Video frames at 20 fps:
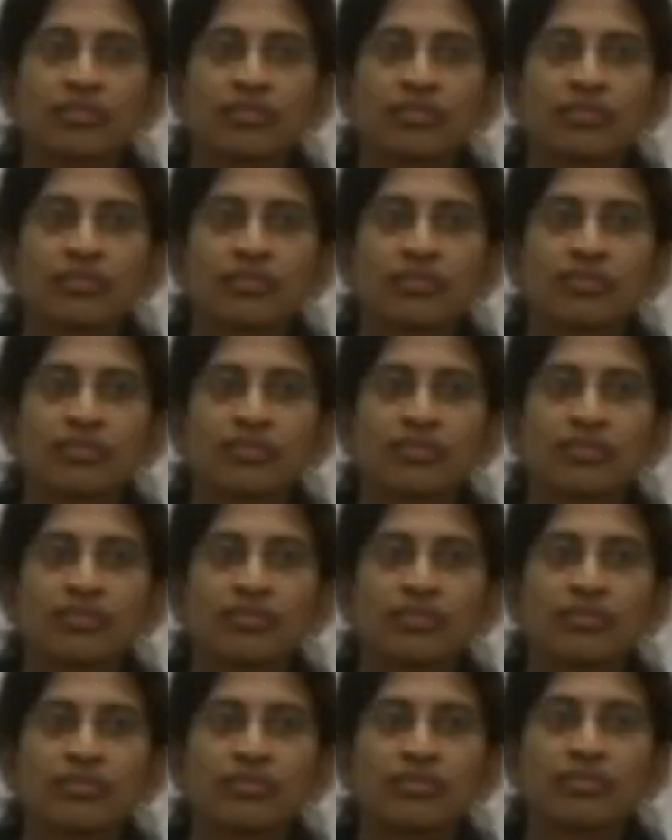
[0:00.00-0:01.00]

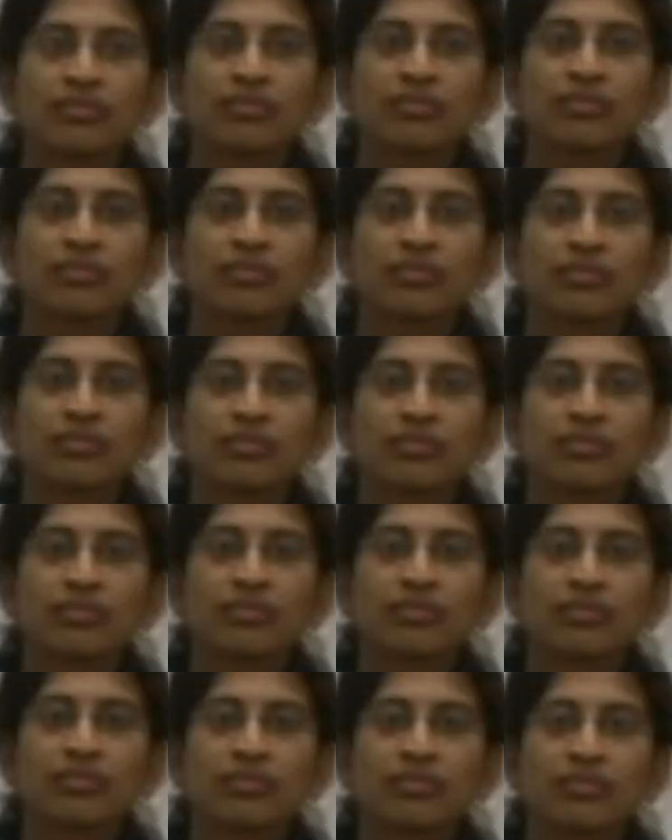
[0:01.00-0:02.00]

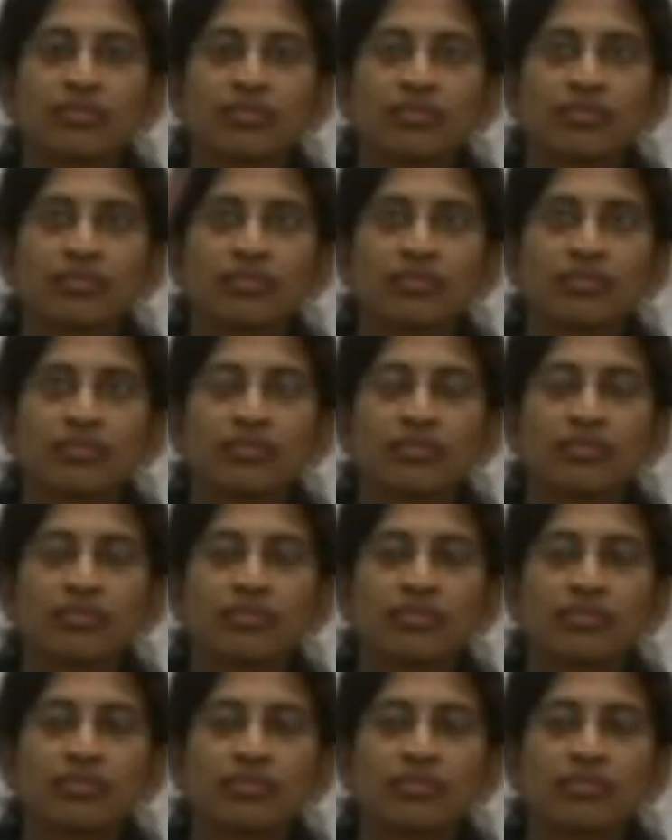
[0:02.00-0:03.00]

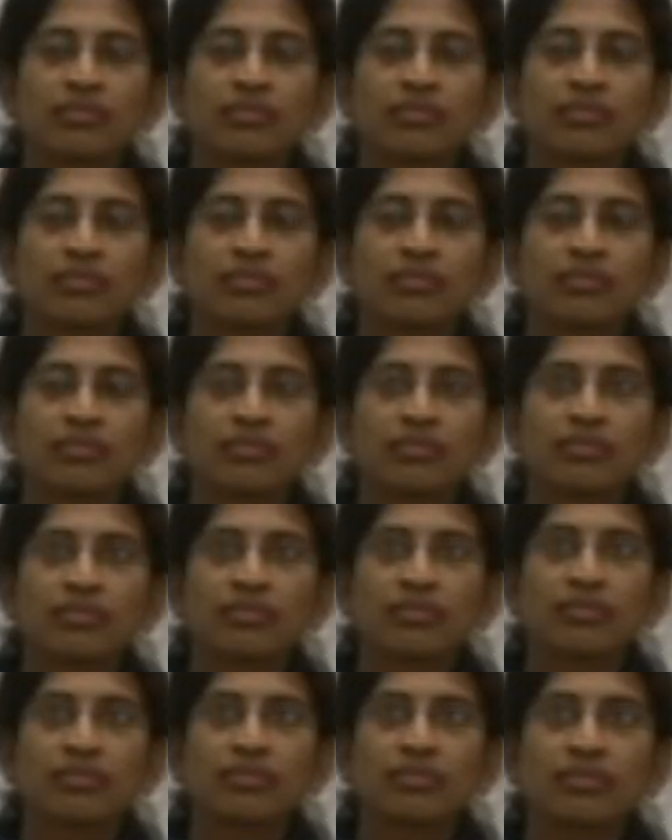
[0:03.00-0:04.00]

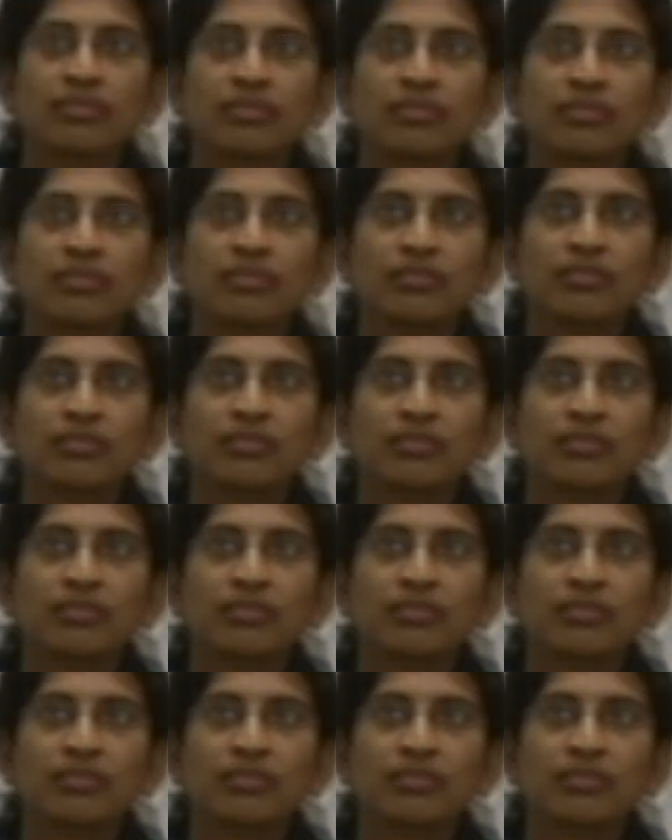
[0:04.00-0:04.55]
No words are spoken by the person on screen.